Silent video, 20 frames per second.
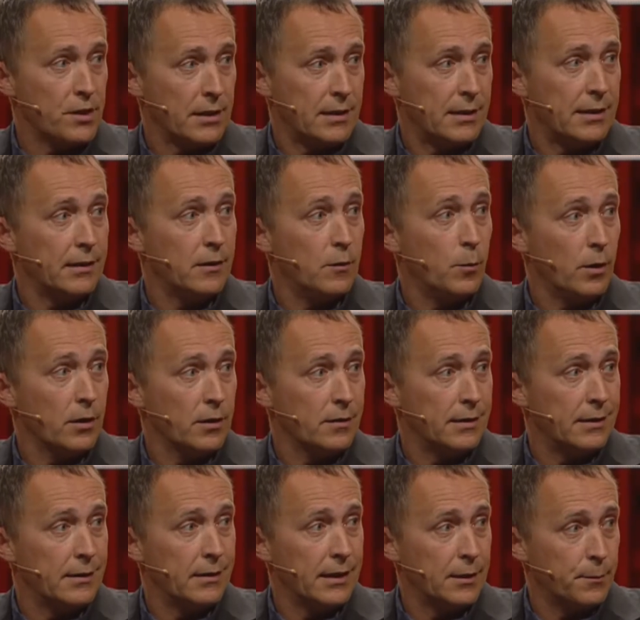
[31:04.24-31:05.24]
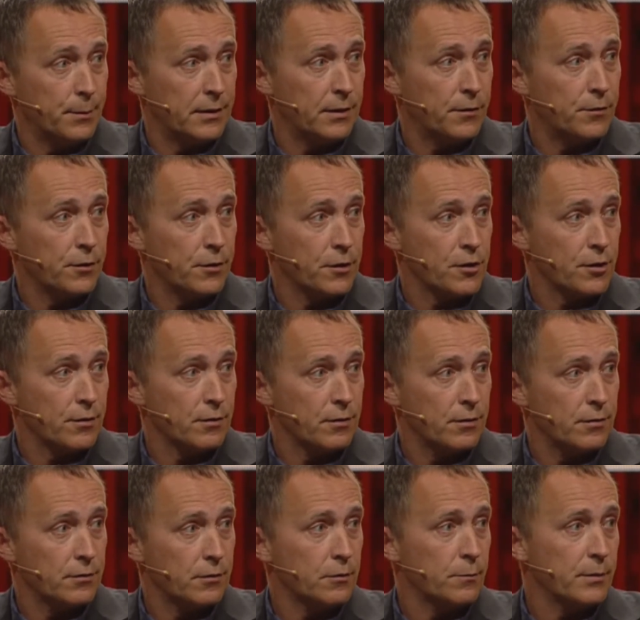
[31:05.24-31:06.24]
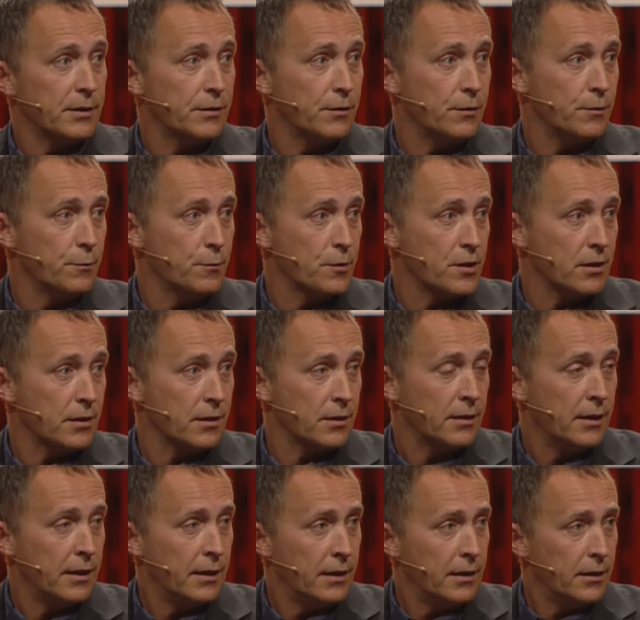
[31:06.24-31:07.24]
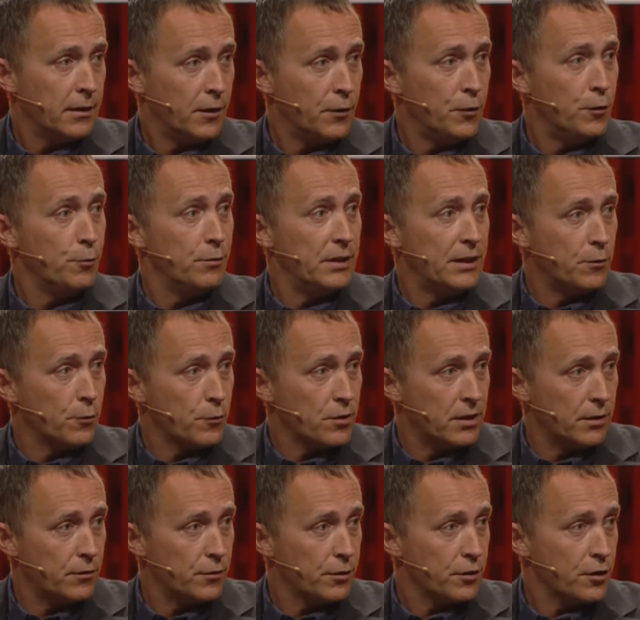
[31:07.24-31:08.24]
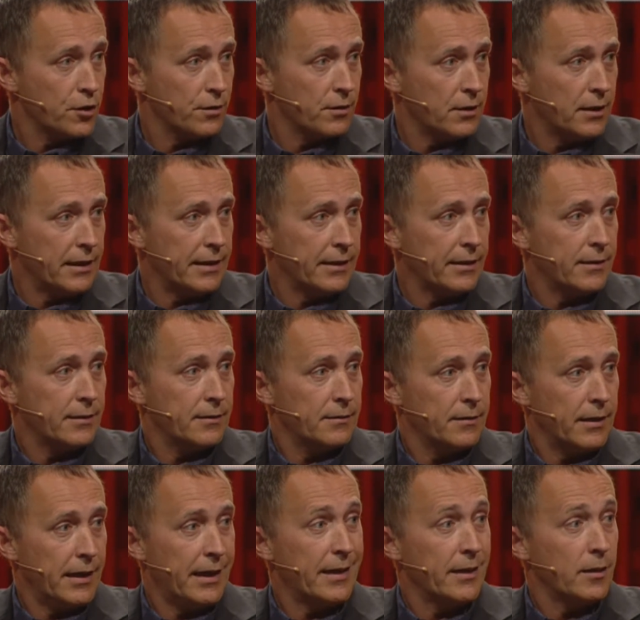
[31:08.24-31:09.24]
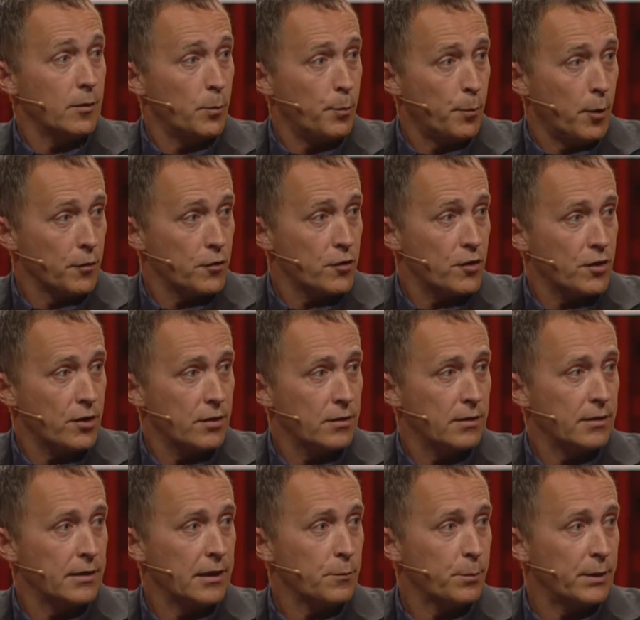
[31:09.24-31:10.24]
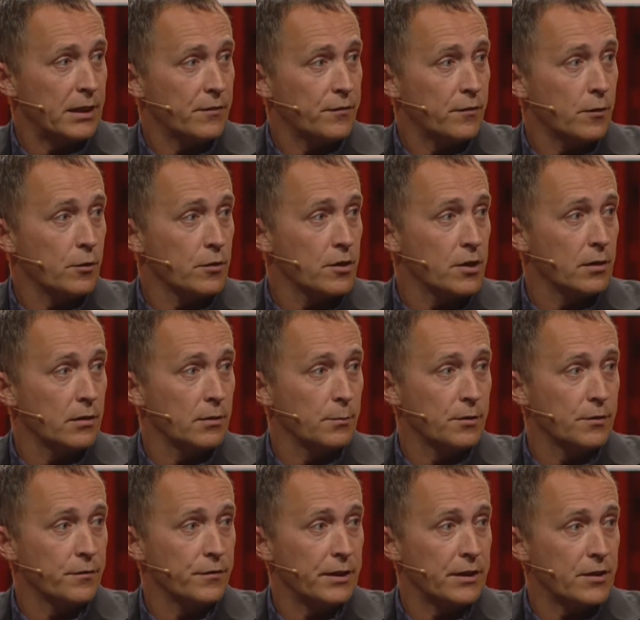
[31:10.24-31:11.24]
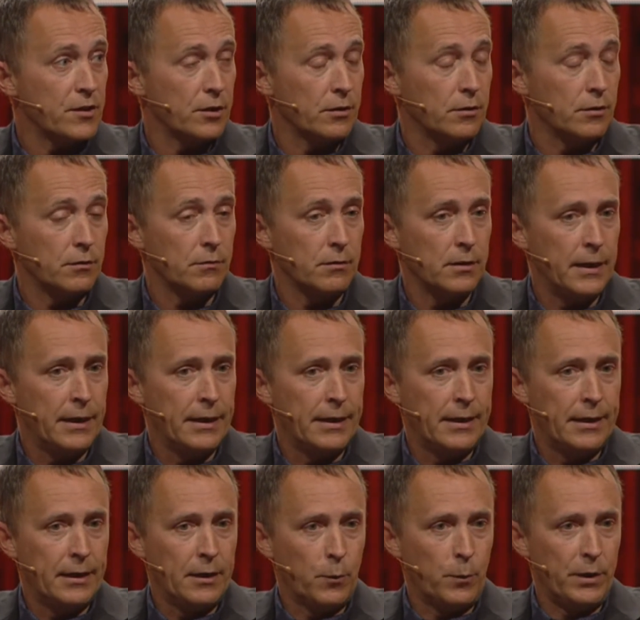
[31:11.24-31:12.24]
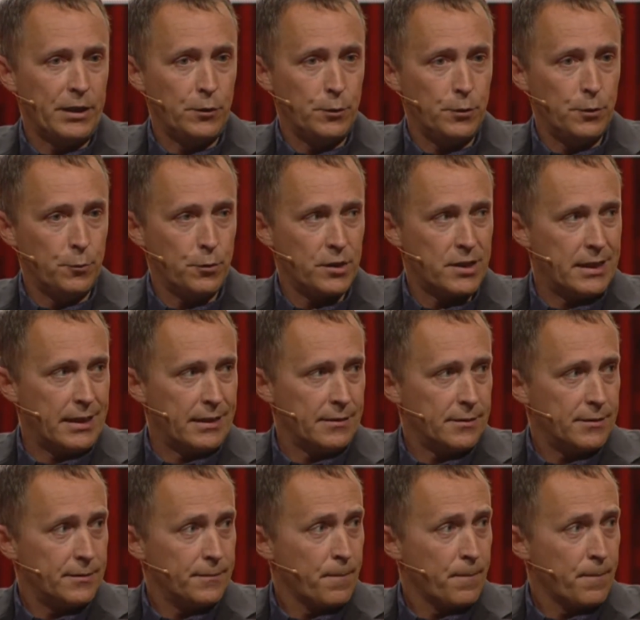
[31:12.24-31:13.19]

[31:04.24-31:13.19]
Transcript: a high-quality liquid detergent or when you use a unidose detergent like the Ariel Pots that we have launched a number of years ago, when you use that,